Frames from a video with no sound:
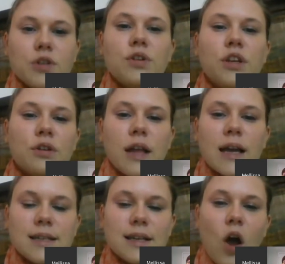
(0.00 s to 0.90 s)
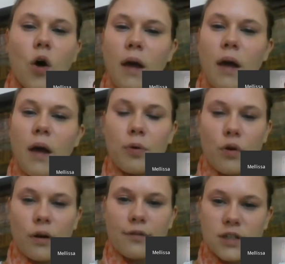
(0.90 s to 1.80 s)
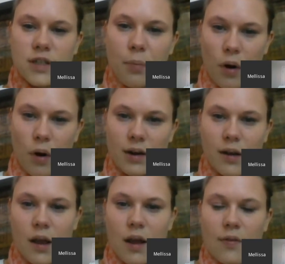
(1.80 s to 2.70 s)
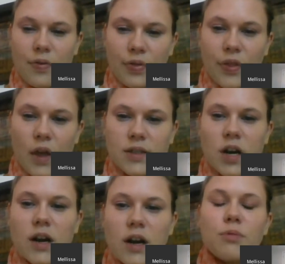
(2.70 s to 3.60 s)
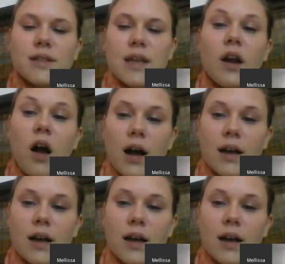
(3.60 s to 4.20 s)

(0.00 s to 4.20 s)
Due to utilizing the home health program for support, the startup will save in